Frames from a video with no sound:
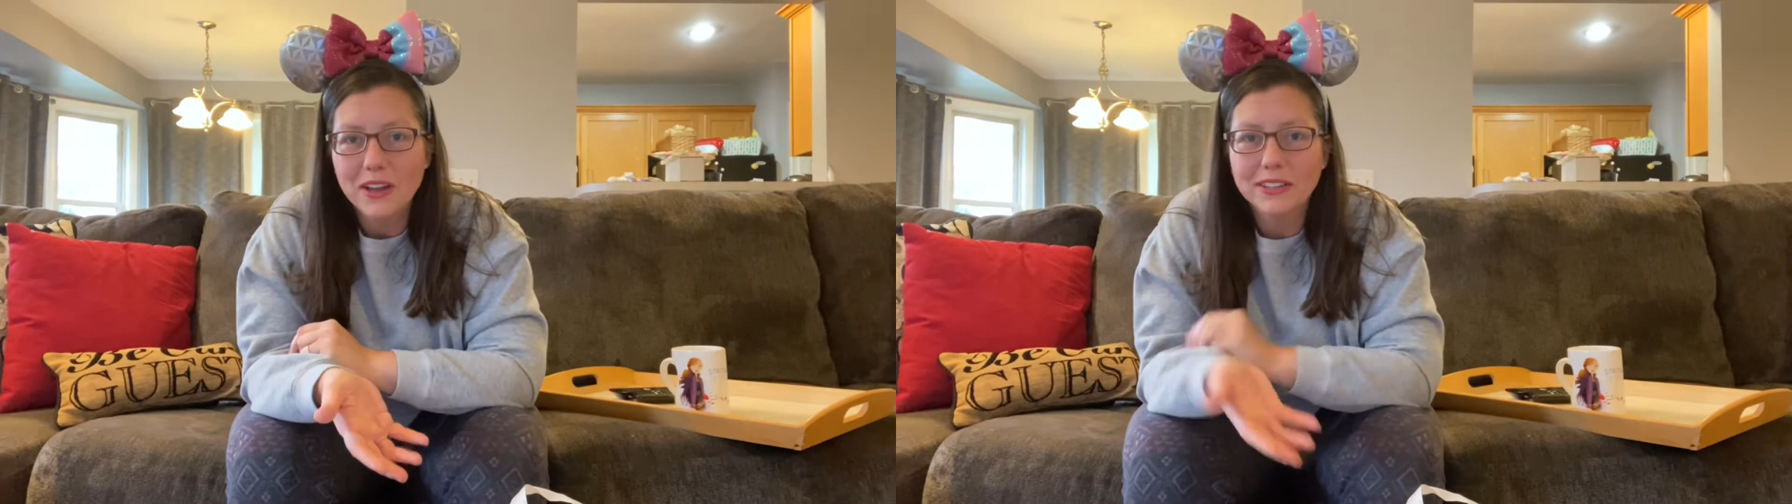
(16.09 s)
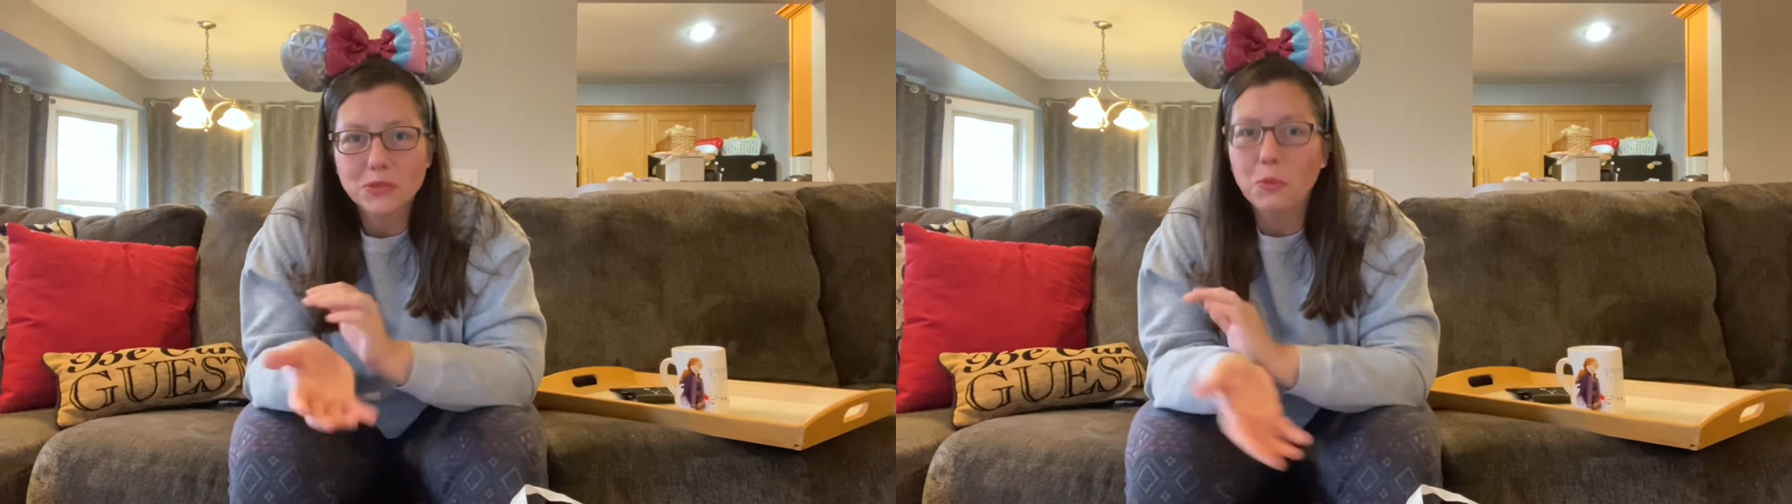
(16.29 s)

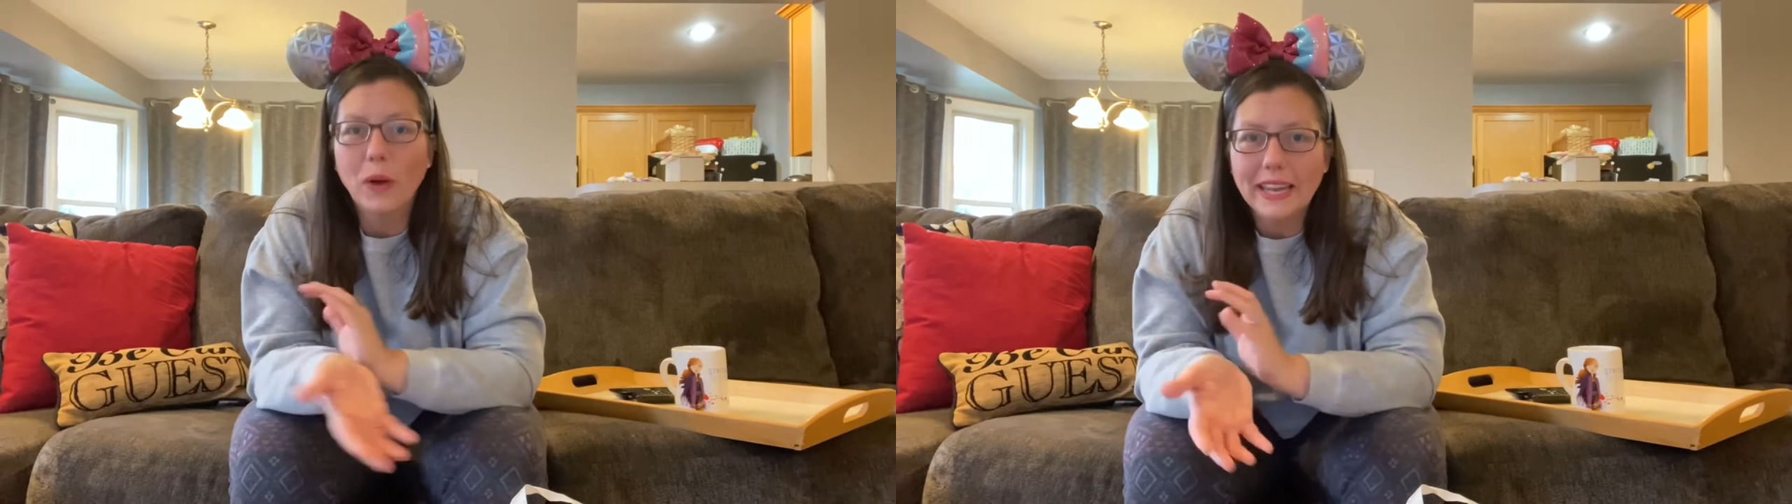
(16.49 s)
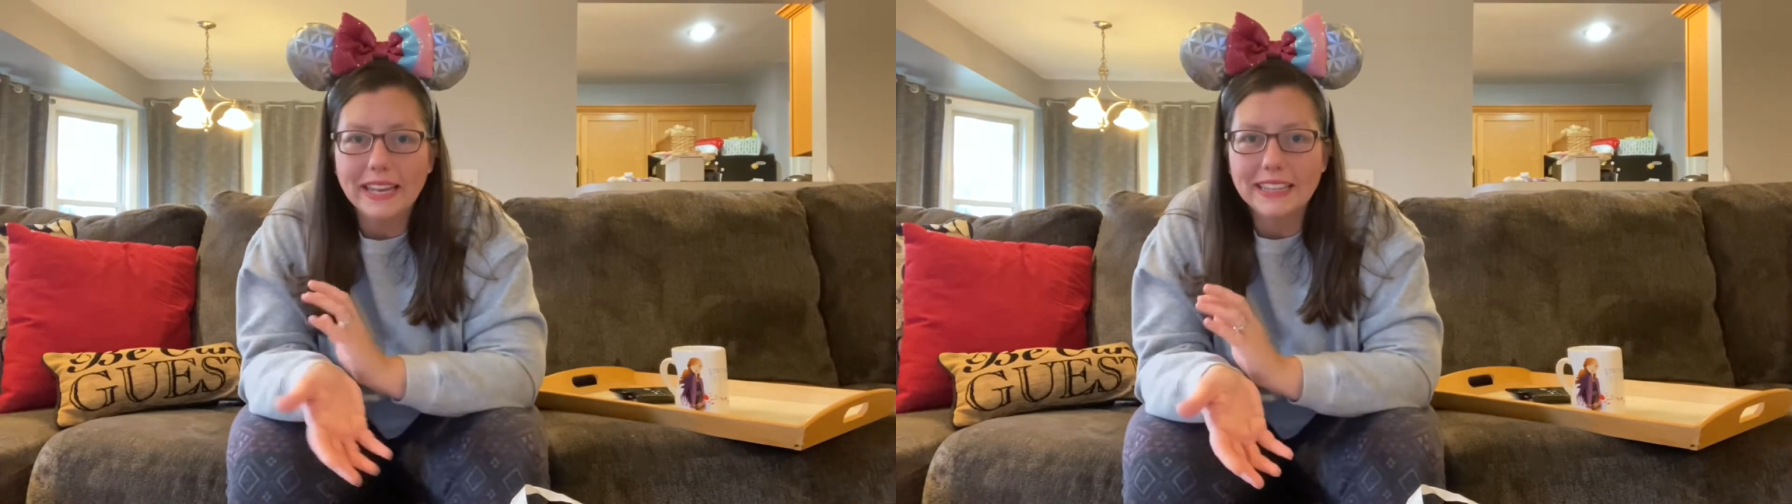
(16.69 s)
just
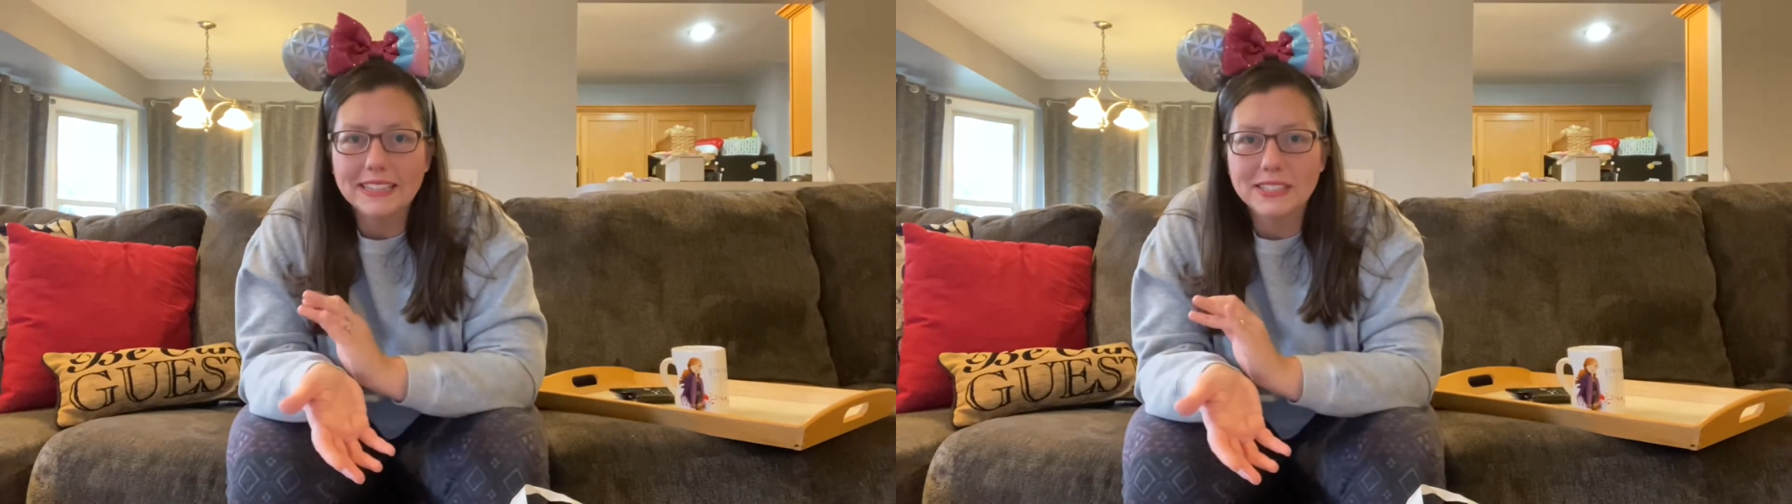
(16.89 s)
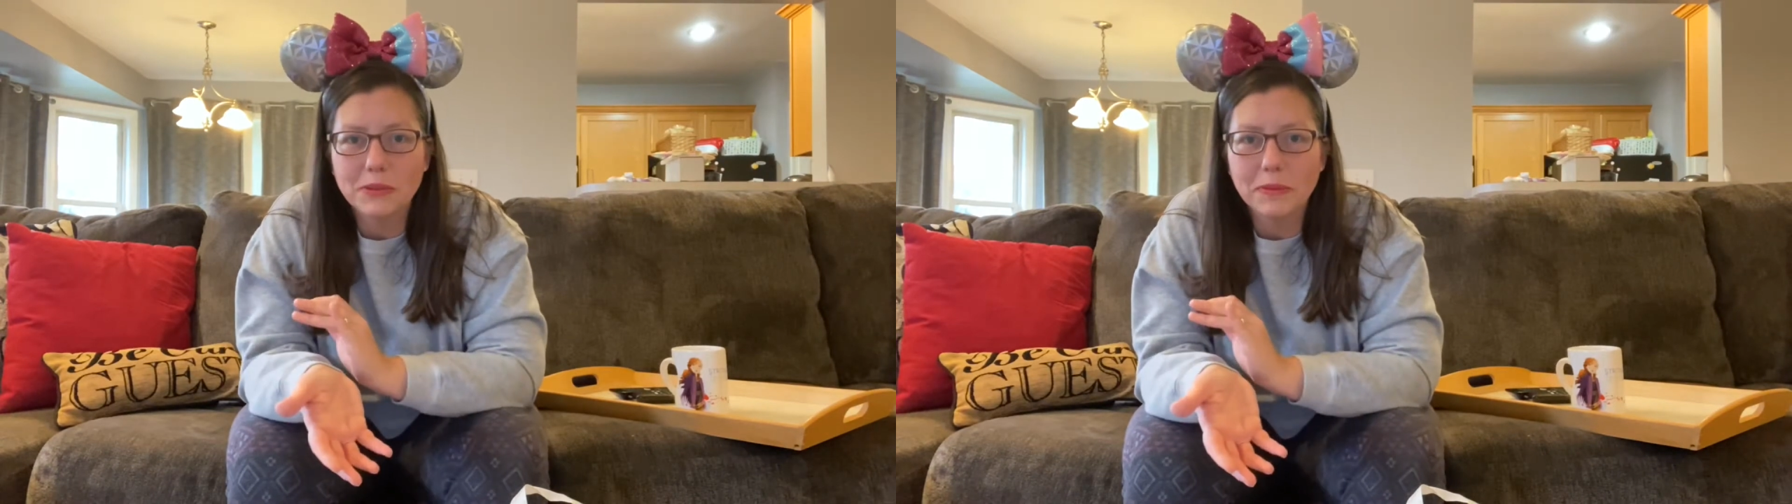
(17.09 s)
waiting
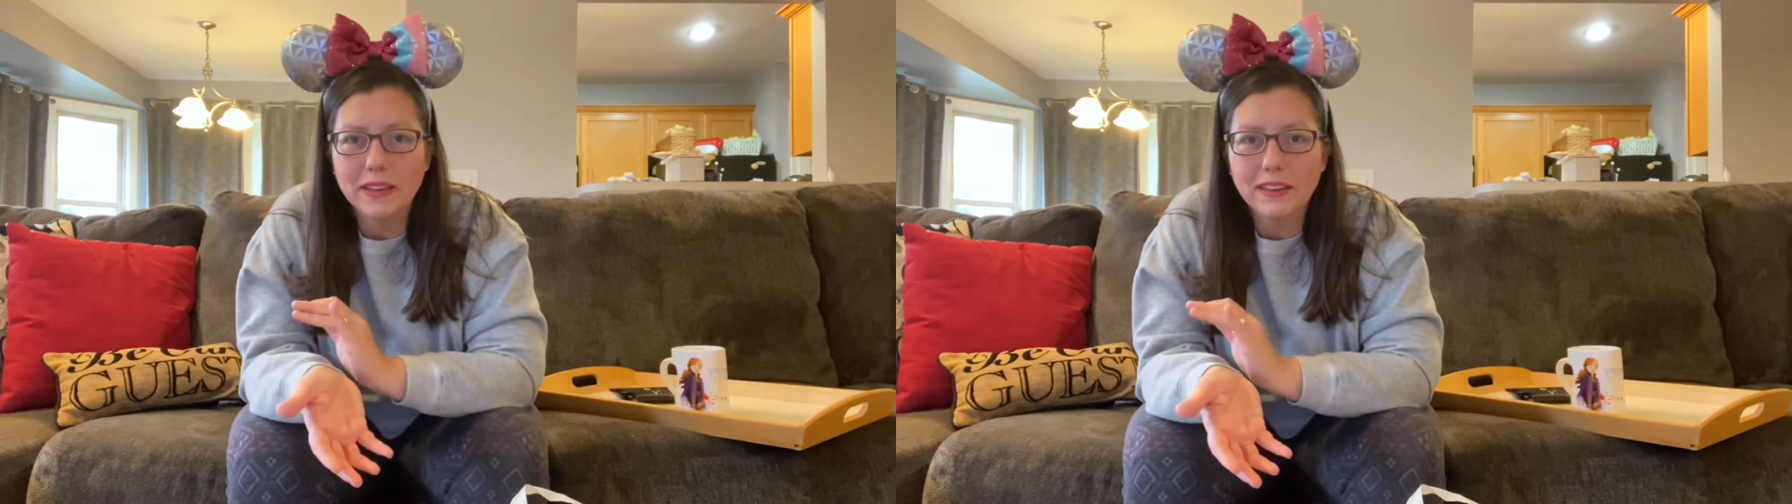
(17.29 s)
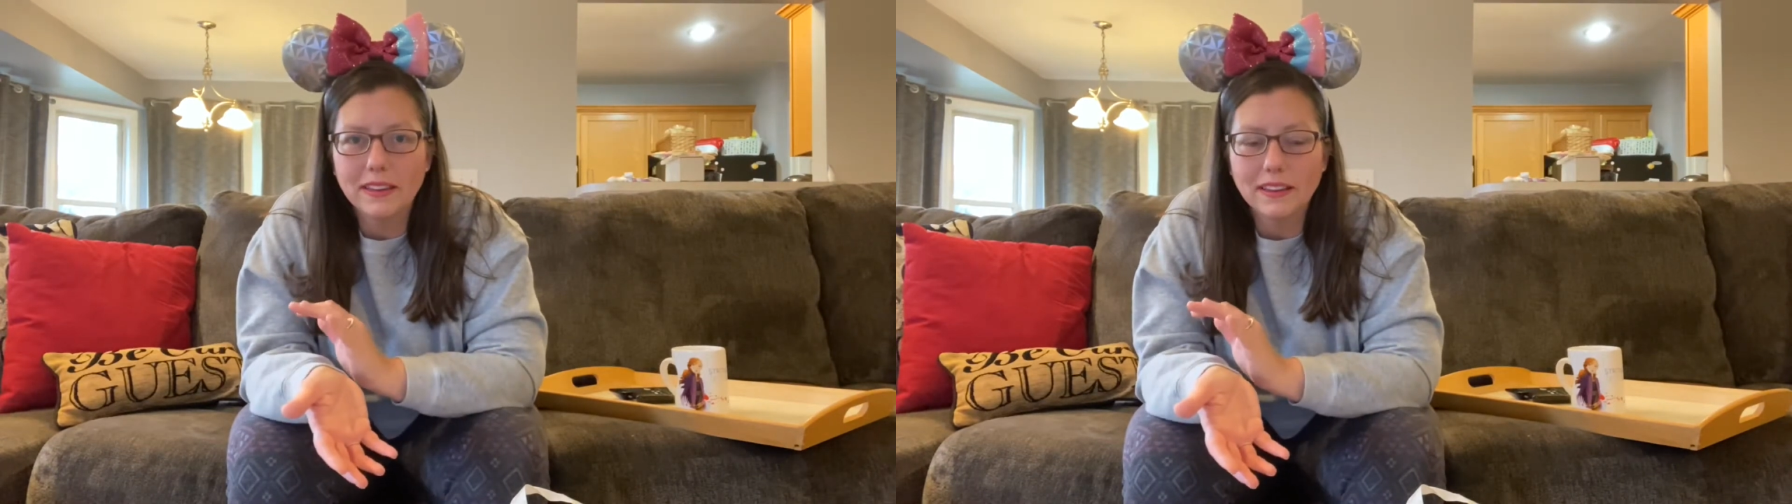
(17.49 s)
to
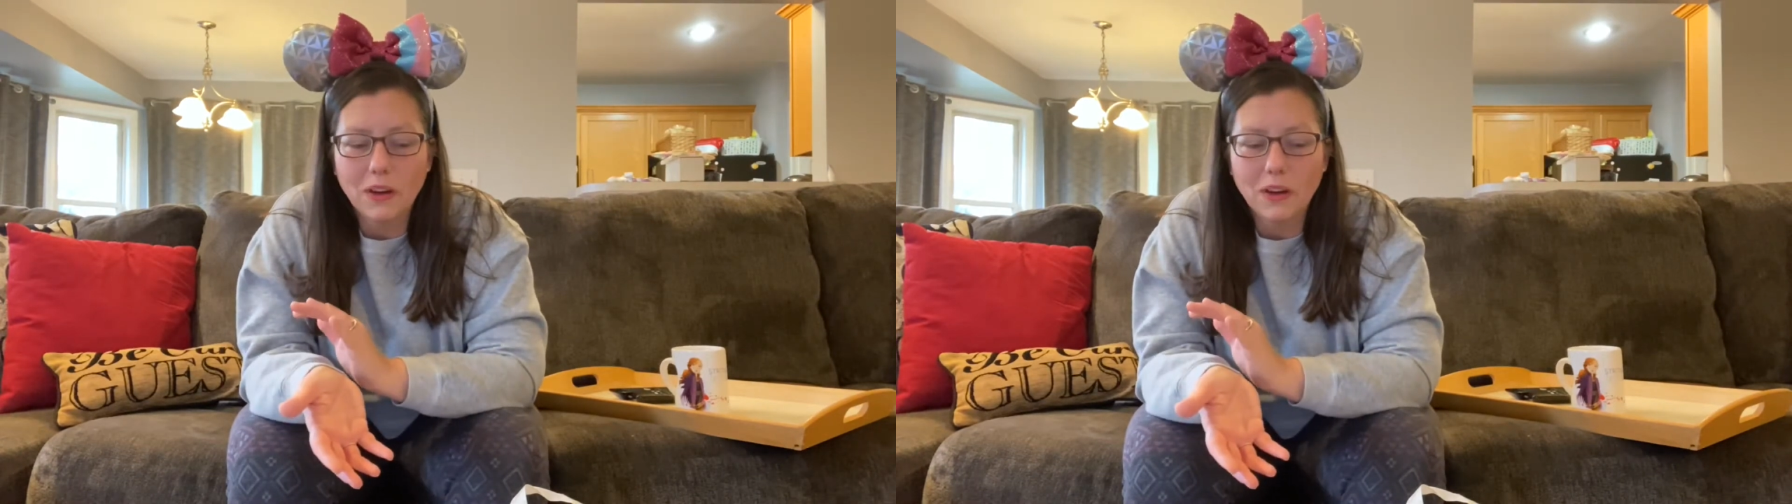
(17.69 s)
be